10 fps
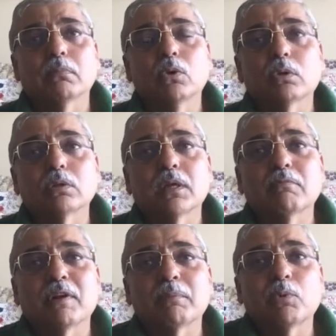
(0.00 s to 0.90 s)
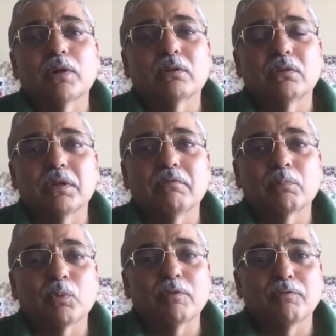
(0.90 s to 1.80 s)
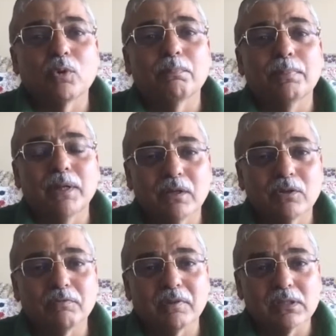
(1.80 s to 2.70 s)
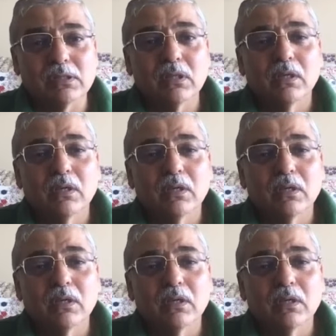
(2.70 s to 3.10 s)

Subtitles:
Look, there are 1.3, 1.4 billion of us.